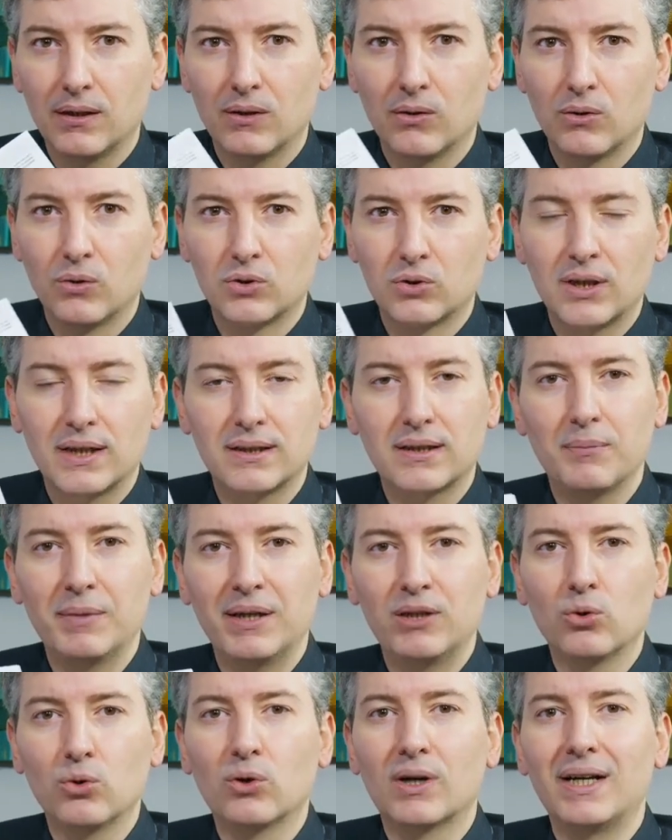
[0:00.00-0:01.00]
which
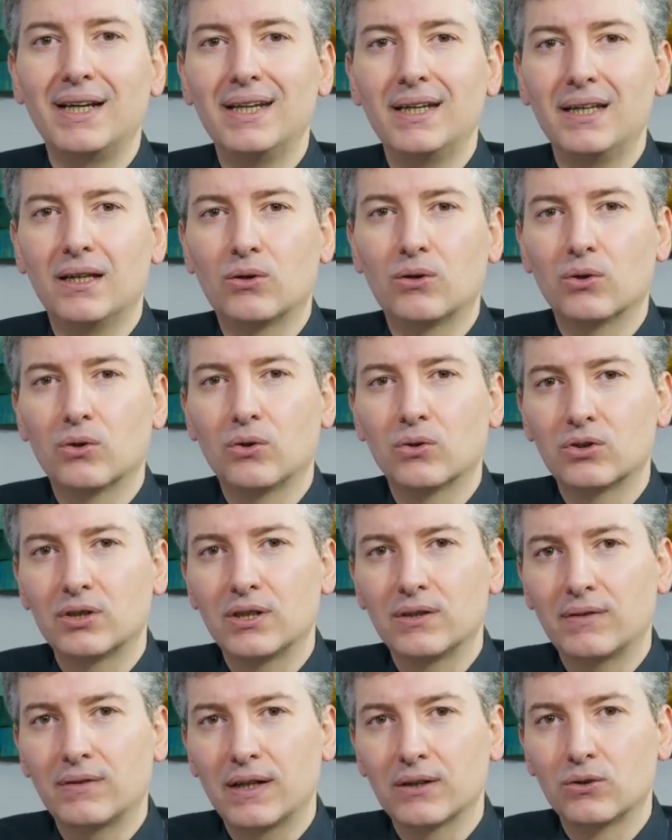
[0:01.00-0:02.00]
shows the conservative
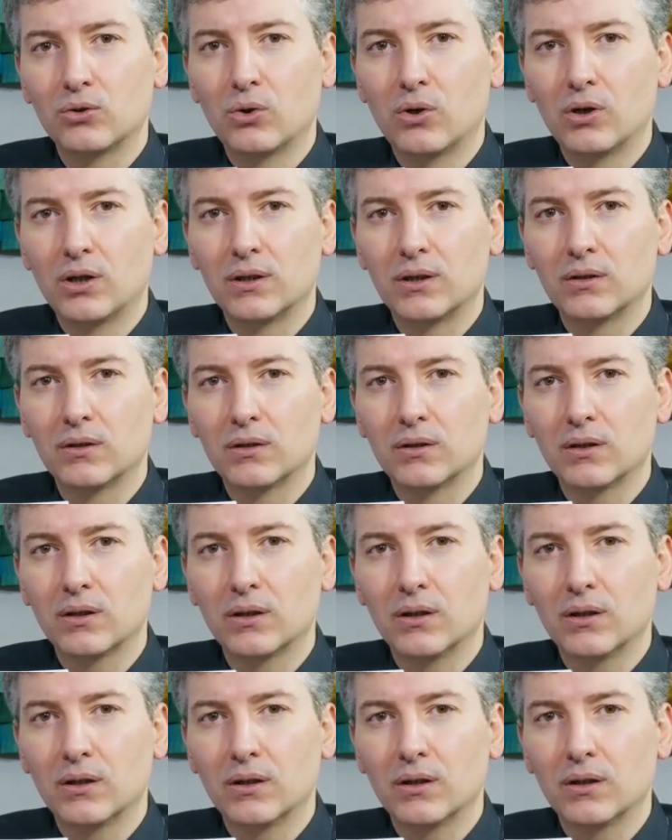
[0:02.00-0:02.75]
clinical treatment